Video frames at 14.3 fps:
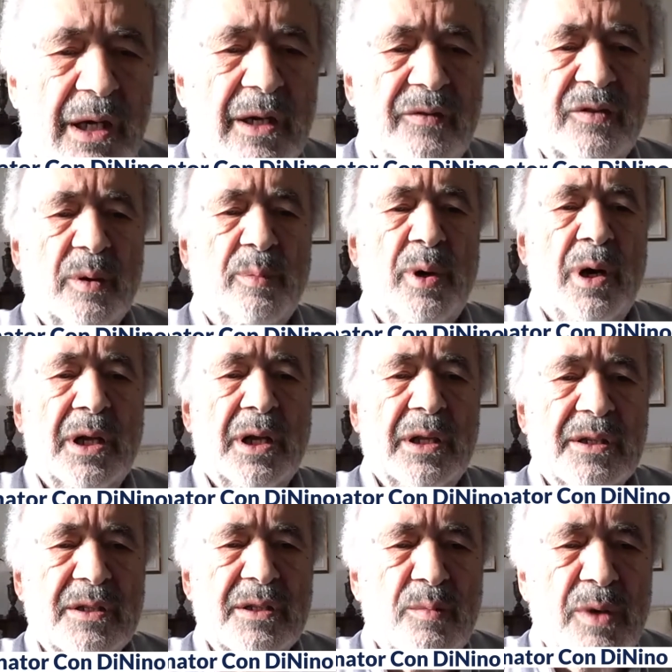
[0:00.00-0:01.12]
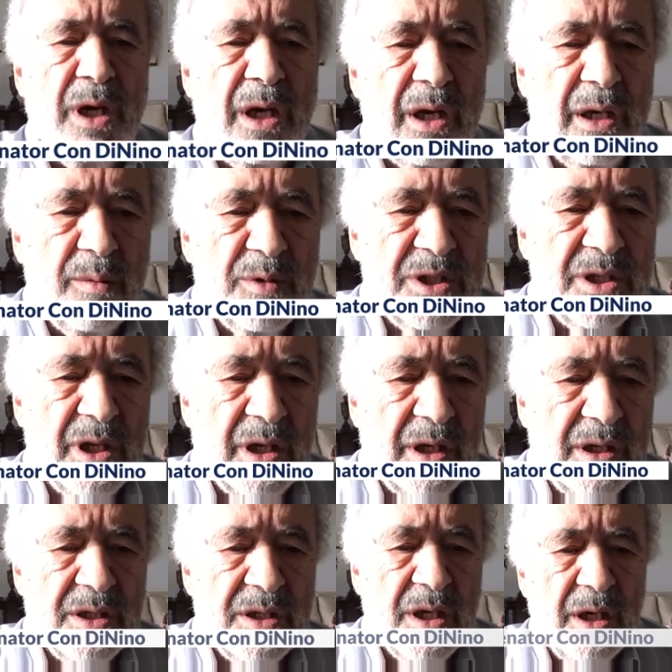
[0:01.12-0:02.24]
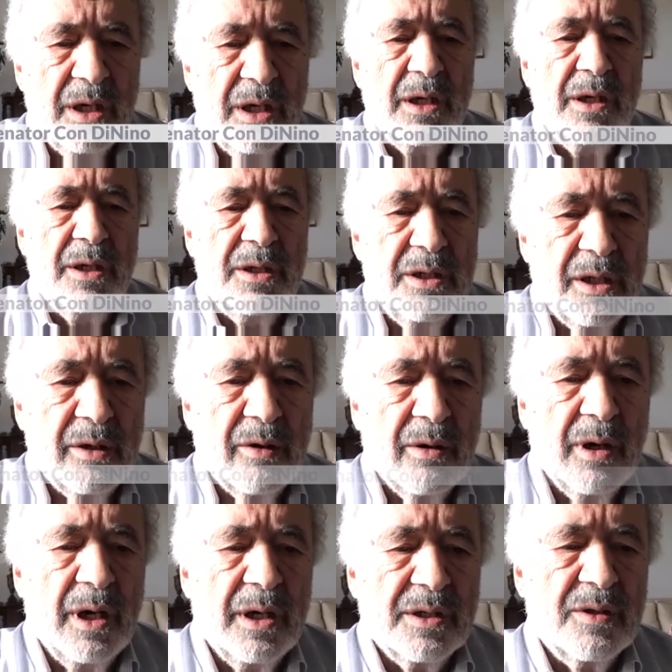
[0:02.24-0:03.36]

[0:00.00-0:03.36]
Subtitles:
if the party doesn't make any mistakes, Nadira is